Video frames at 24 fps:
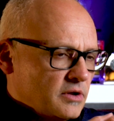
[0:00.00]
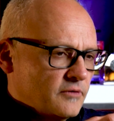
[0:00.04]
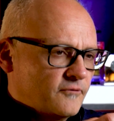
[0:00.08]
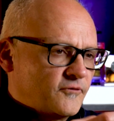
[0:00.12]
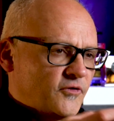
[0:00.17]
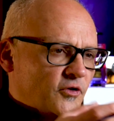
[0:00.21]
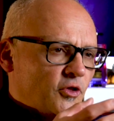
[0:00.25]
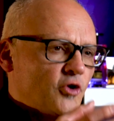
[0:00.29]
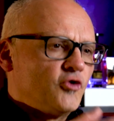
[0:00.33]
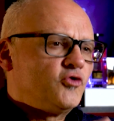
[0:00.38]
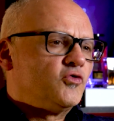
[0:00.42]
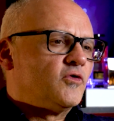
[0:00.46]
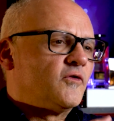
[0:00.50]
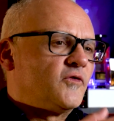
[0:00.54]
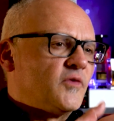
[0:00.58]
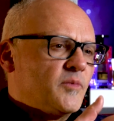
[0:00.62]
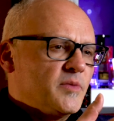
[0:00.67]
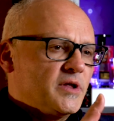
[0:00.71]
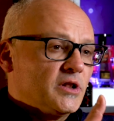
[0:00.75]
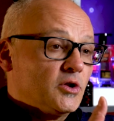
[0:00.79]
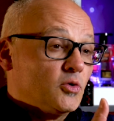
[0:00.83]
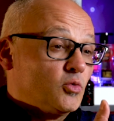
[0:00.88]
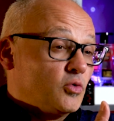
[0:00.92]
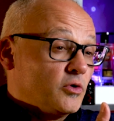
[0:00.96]
For those who are
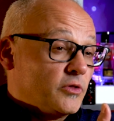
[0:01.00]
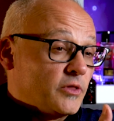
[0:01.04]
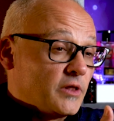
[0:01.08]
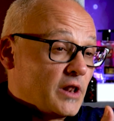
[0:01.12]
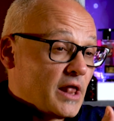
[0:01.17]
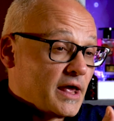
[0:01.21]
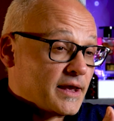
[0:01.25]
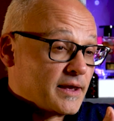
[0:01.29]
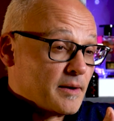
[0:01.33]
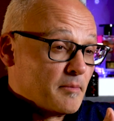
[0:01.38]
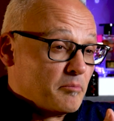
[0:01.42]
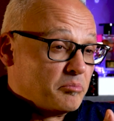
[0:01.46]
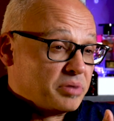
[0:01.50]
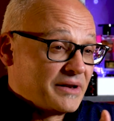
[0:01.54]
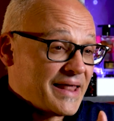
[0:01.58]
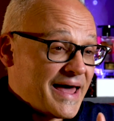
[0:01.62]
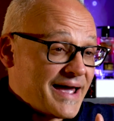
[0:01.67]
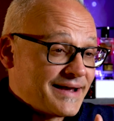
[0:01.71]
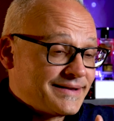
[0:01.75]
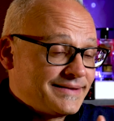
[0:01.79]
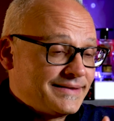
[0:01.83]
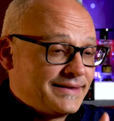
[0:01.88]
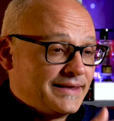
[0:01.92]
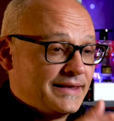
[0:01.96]
familiar with like a
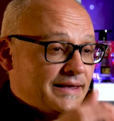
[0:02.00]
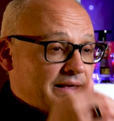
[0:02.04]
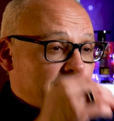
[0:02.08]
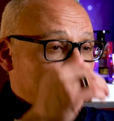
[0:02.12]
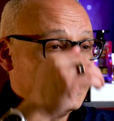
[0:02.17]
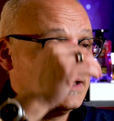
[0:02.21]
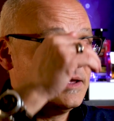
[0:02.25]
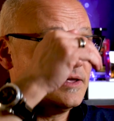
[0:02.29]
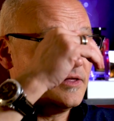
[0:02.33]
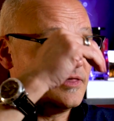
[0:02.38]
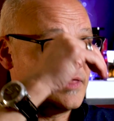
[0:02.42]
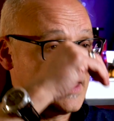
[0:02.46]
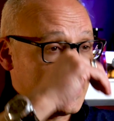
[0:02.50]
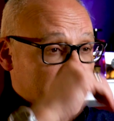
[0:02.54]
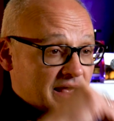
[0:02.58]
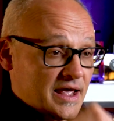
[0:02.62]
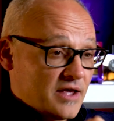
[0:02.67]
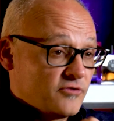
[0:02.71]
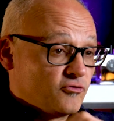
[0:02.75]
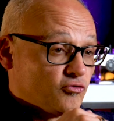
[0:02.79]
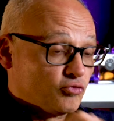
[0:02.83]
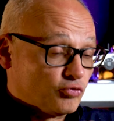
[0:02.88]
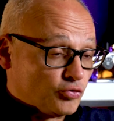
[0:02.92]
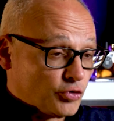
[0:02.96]
black tea that
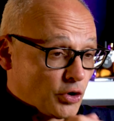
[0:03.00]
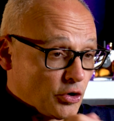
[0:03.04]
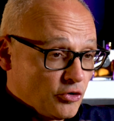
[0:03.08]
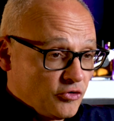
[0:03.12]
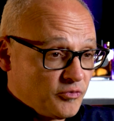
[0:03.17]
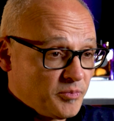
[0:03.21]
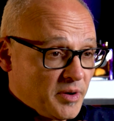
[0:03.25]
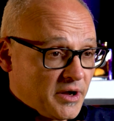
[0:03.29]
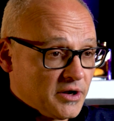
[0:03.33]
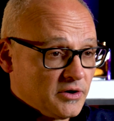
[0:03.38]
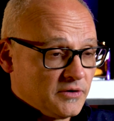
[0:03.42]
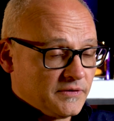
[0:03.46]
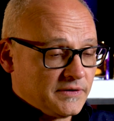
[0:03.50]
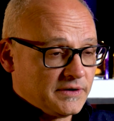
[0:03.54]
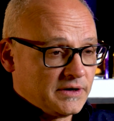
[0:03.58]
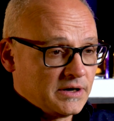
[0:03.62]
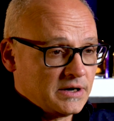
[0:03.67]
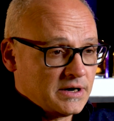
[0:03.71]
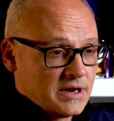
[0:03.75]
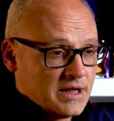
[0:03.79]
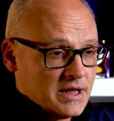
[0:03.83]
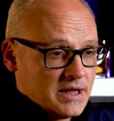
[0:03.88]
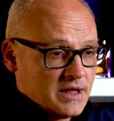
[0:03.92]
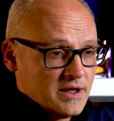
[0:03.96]
has rose petals in
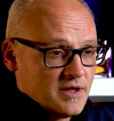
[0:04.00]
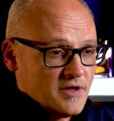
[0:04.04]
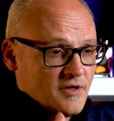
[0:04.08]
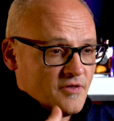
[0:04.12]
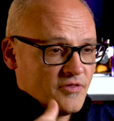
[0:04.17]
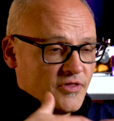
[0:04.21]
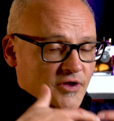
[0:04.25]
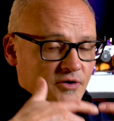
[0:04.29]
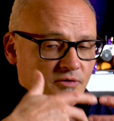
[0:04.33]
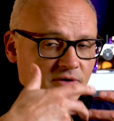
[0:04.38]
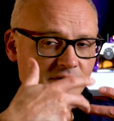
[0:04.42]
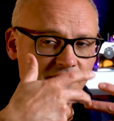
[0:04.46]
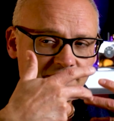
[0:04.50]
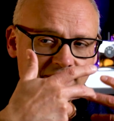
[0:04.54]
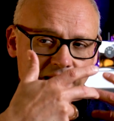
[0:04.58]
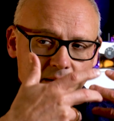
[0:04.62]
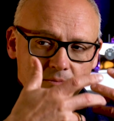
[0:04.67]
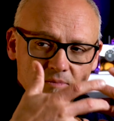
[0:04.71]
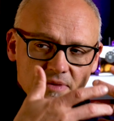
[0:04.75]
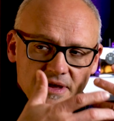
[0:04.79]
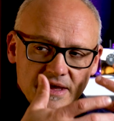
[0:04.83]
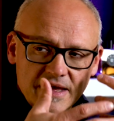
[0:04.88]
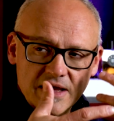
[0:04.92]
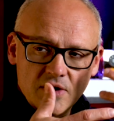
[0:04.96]
it, there is
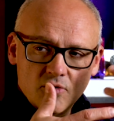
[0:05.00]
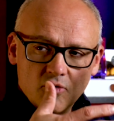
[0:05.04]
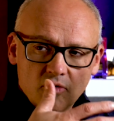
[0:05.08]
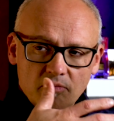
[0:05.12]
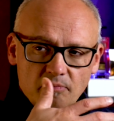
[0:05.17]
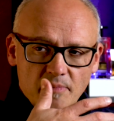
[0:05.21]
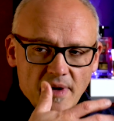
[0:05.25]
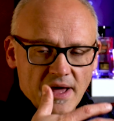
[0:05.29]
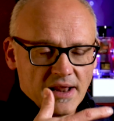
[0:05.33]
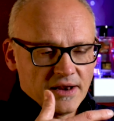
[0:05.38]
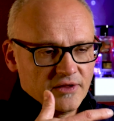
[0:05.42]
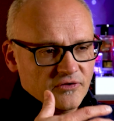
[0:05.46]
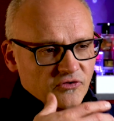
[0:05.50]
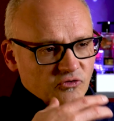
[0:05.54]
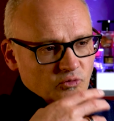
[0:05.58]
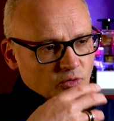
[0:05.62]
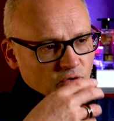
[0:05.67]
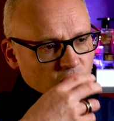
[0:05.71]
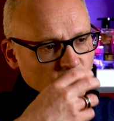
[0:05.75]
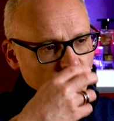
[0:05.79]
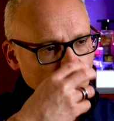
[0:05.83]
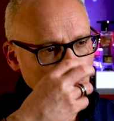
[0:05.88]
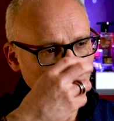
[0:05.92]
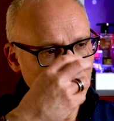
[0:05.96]
that equal balance
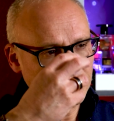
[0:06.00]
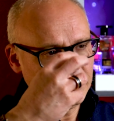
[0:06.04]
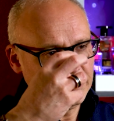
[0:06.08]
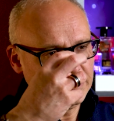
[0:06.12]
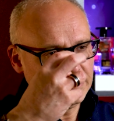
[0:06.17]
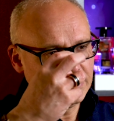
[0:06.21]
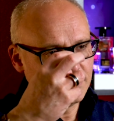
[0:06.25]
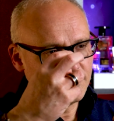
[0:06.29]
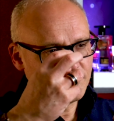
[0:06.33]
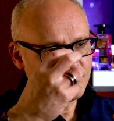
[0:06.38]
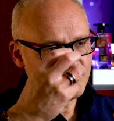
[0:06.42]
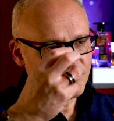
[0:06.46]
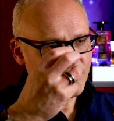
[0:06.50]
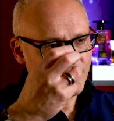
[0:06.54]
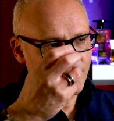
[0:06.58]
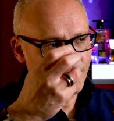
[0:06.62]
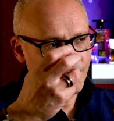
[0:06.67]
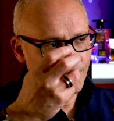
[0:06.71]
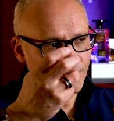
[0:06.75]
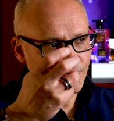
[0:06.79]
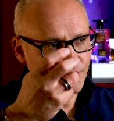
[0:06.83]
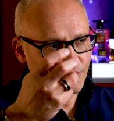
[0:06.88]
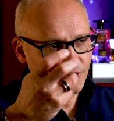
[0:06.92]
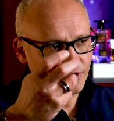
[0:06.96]
between
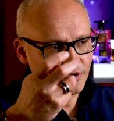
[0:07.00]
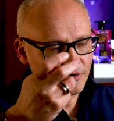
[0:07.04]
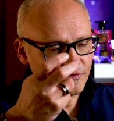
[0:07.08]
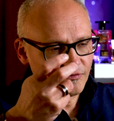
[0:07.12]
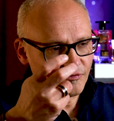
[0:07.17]
the